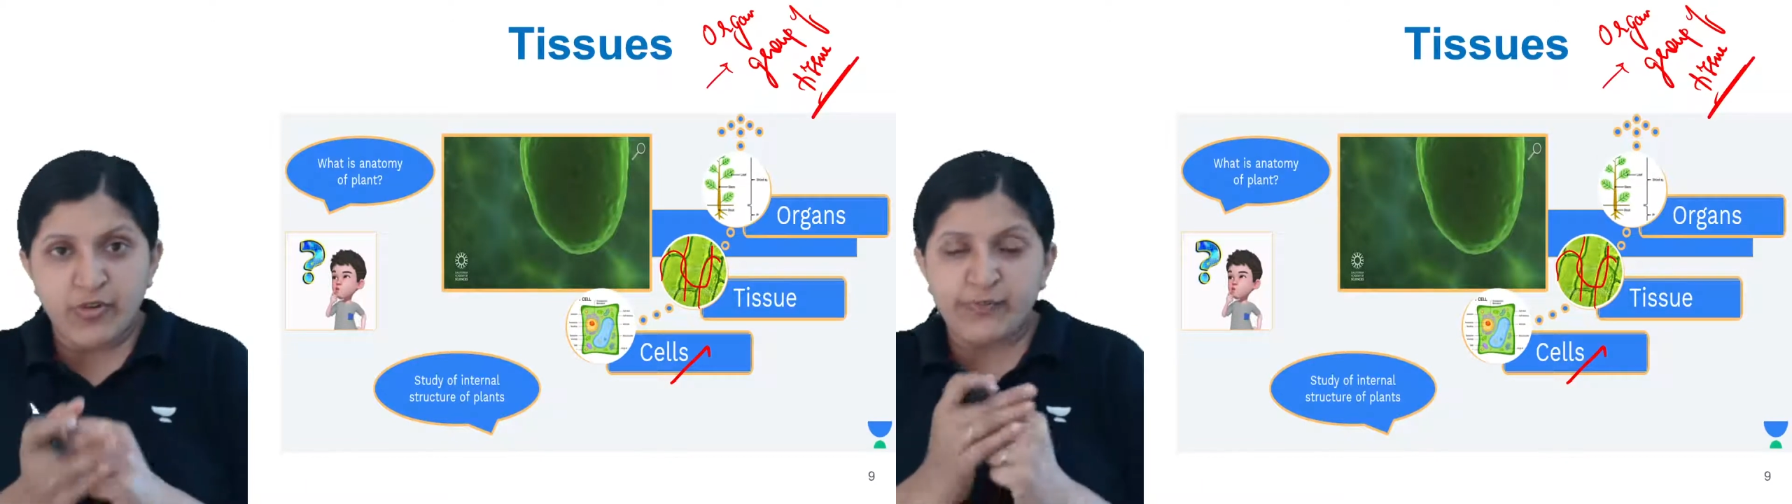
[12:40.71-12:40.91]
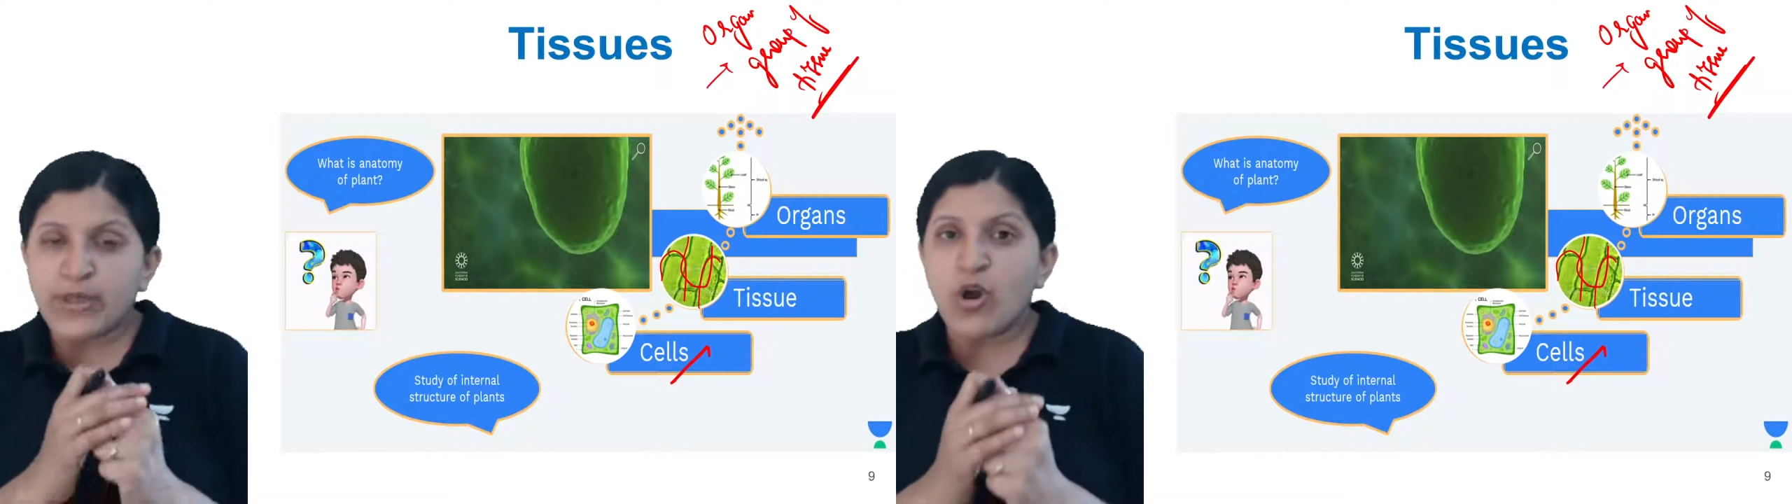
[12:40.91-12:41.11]

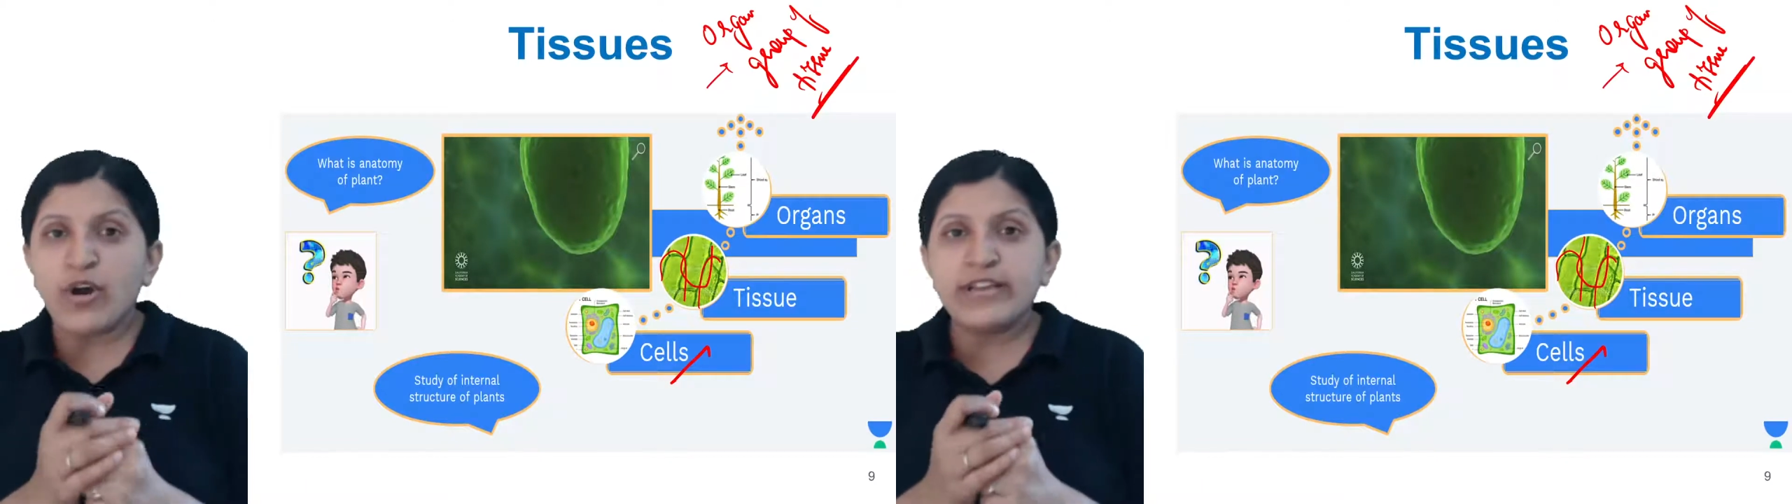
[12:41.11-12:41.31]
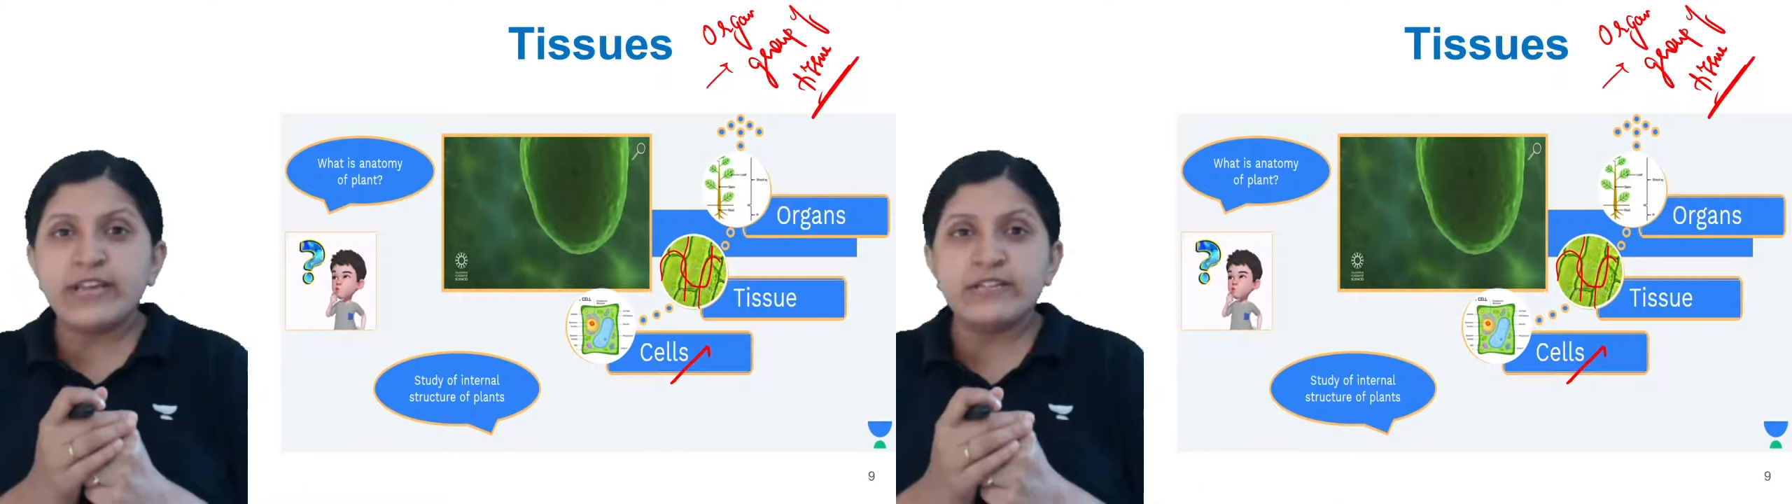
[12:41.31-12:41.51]
form the
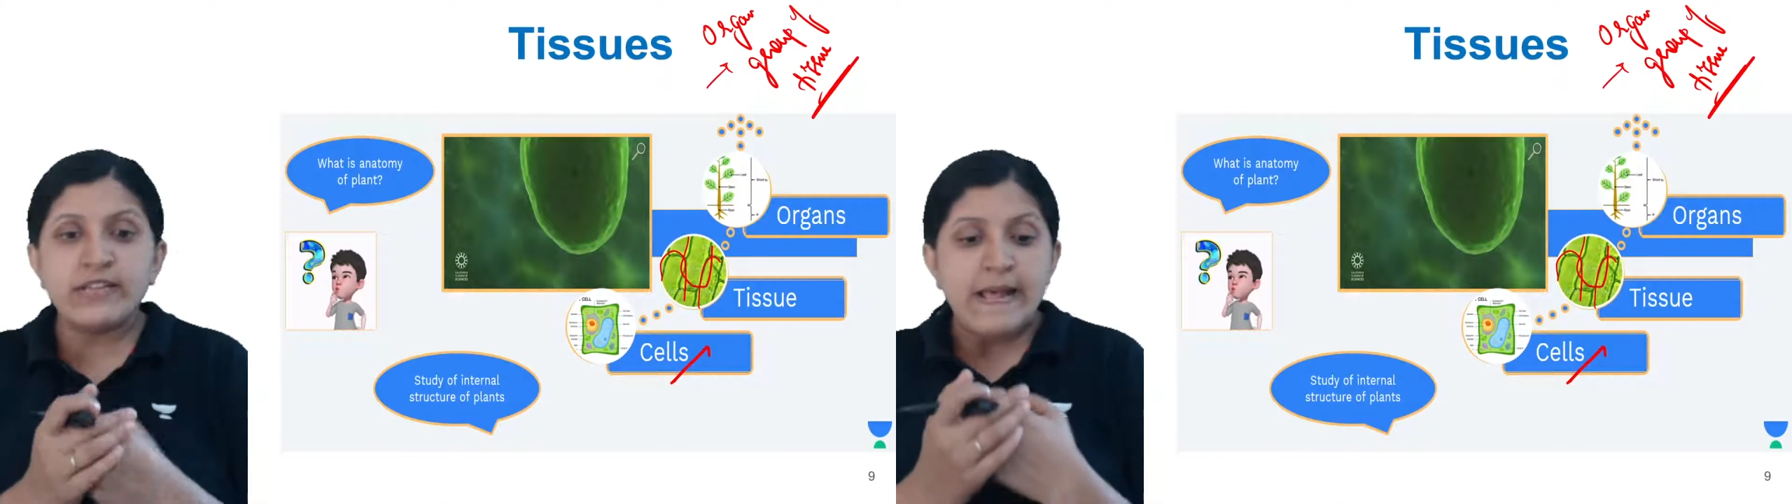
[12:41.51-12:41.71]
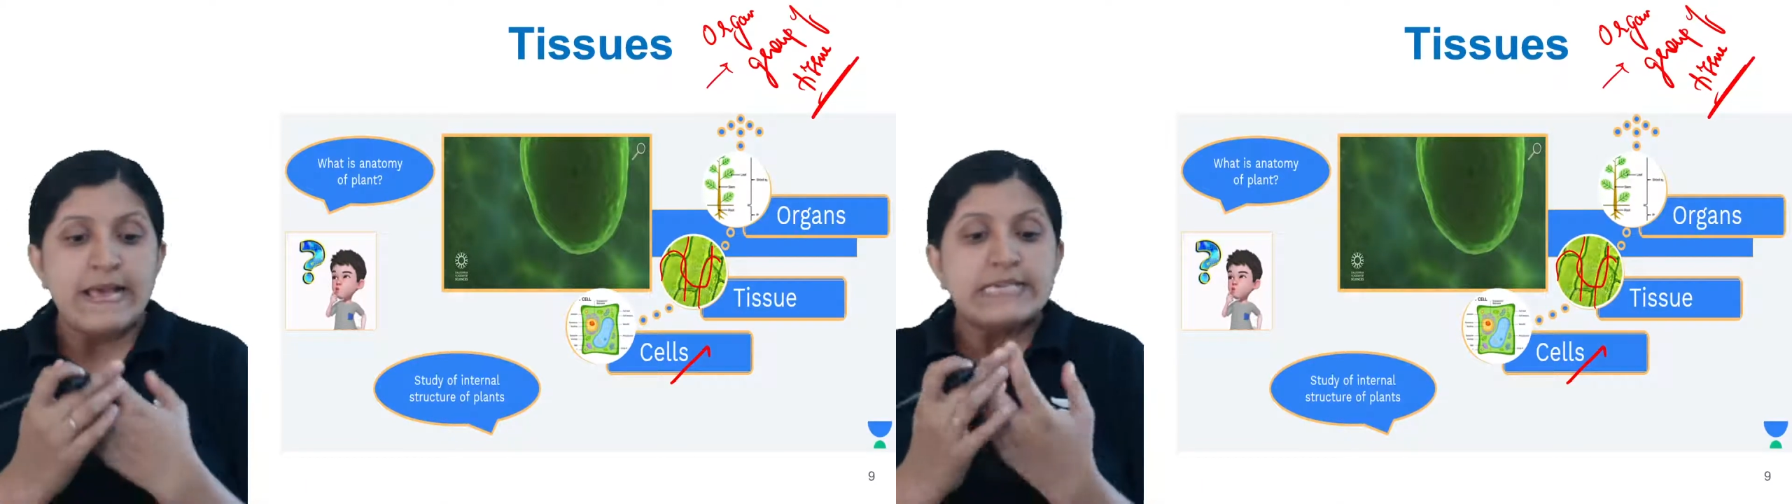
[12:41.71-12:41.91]
organ
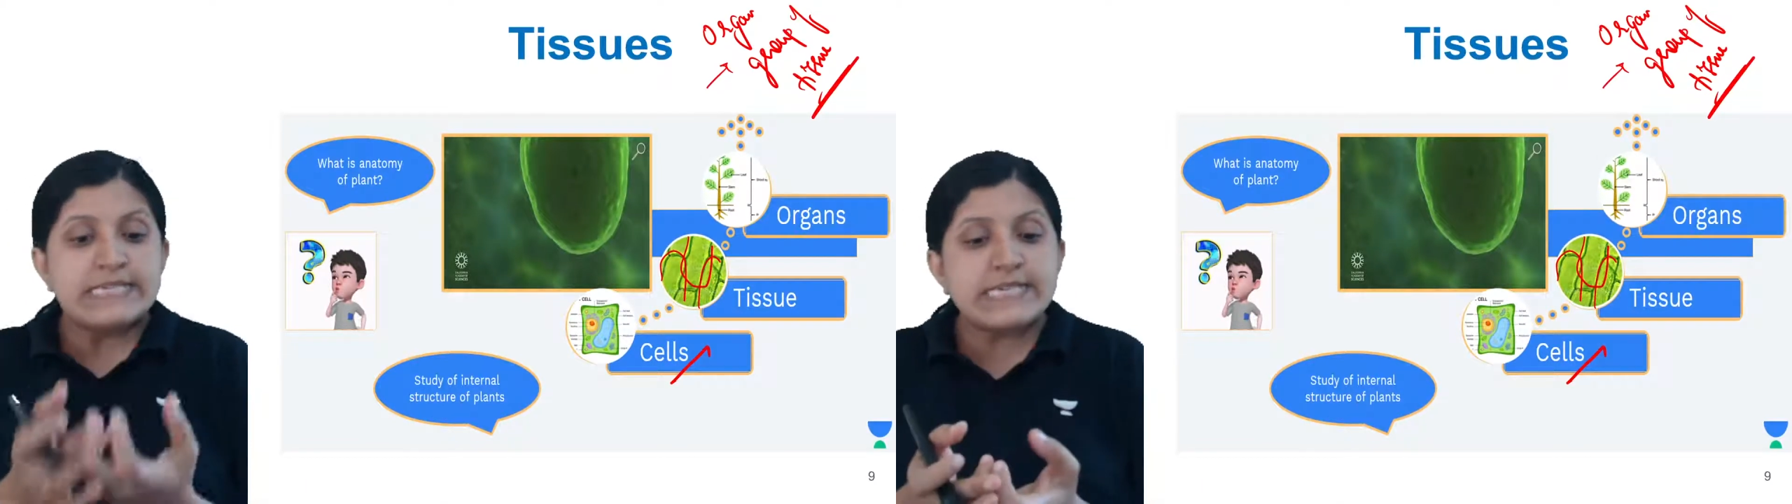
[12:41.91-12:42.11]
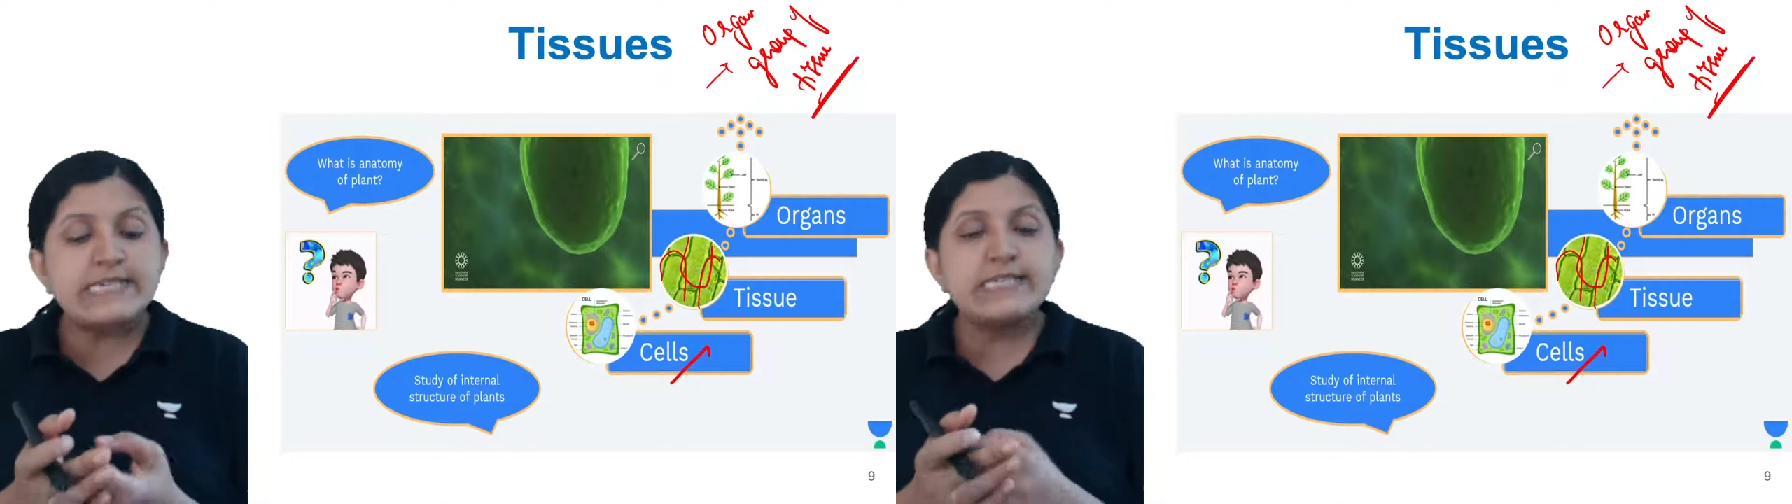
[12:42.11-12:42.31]

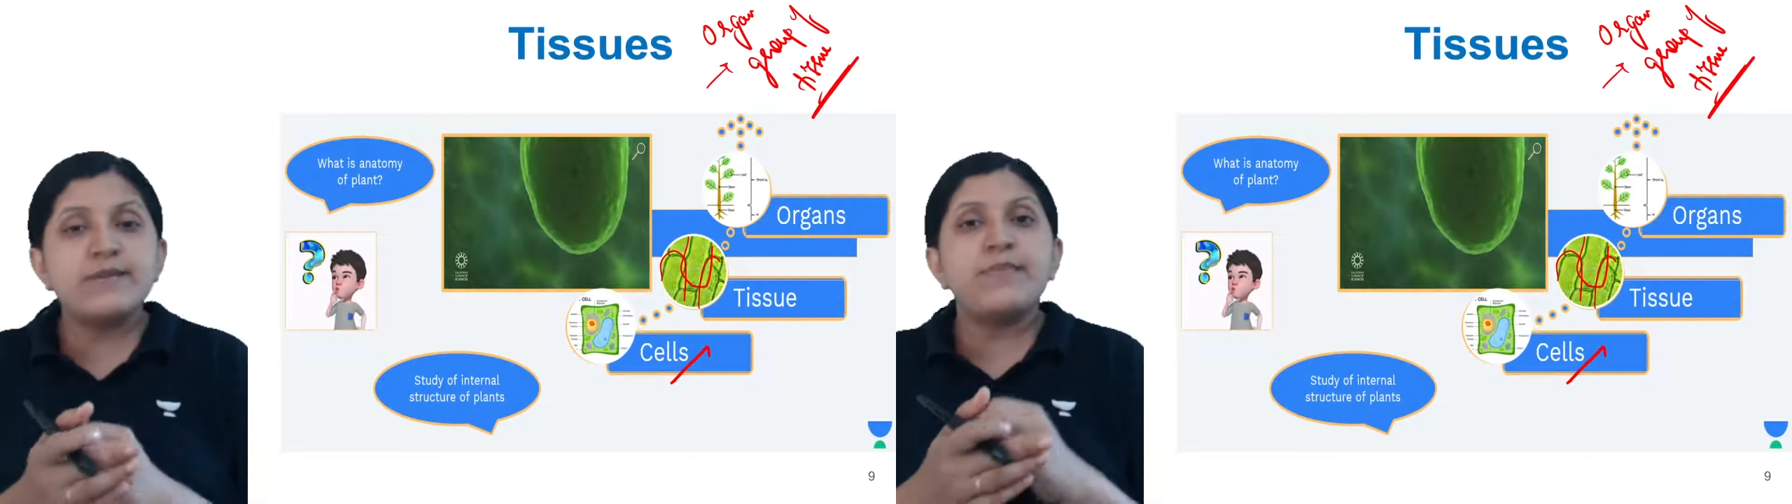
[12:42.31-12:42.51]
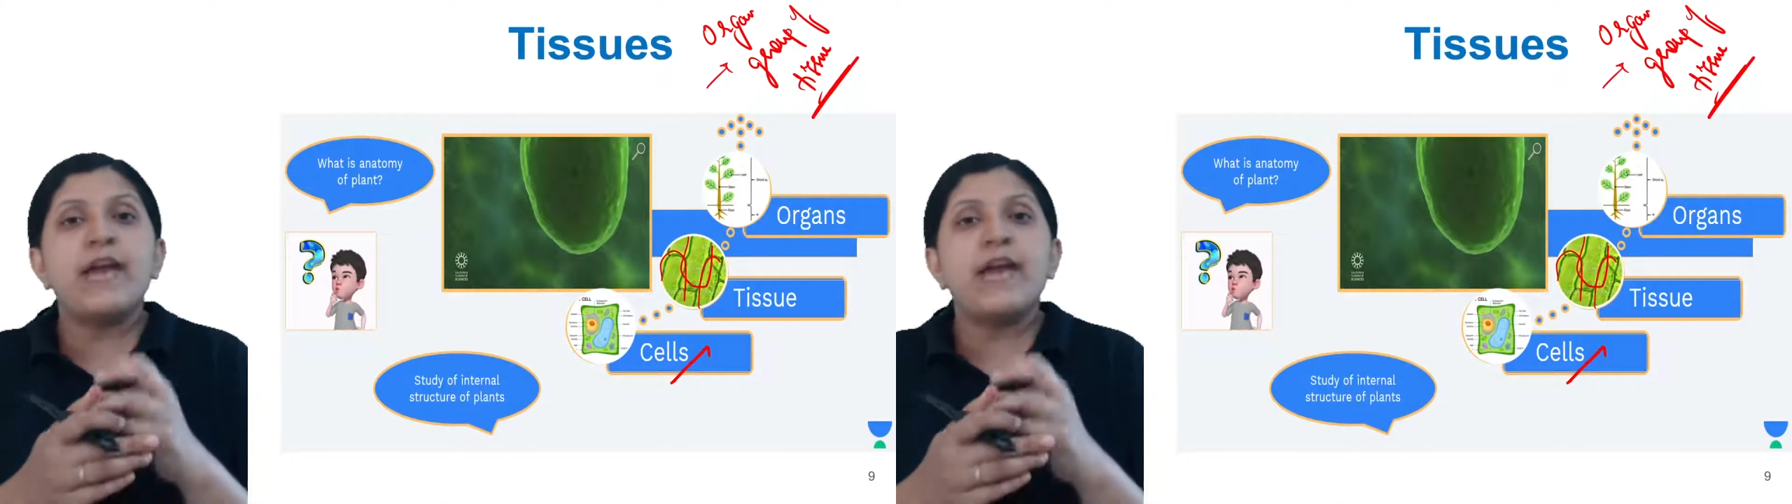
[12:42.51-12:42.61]
system,